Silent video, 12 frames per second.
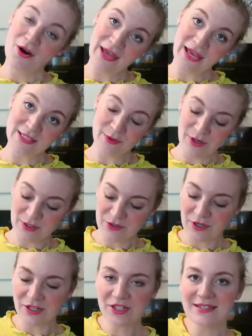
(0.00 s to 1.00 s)
Okay, so our
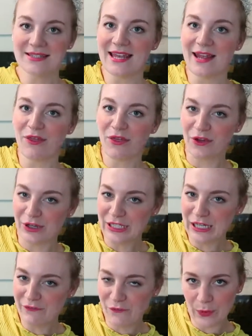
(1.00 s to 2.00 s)
instructions say
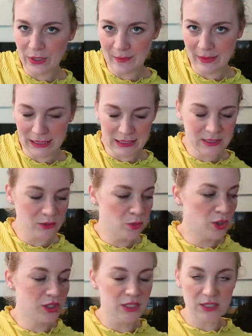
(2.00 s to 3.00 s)
30 to 40 minutes. So
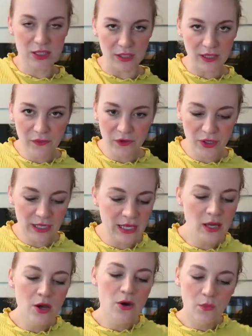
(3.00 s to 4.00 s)
we're gonna start at
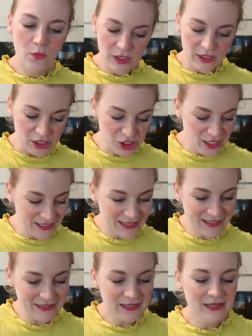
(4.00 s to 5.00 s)
30, we're gonna check
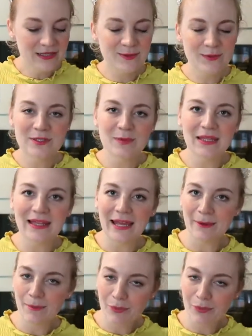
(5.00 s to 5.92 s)
it. It's supposed to be like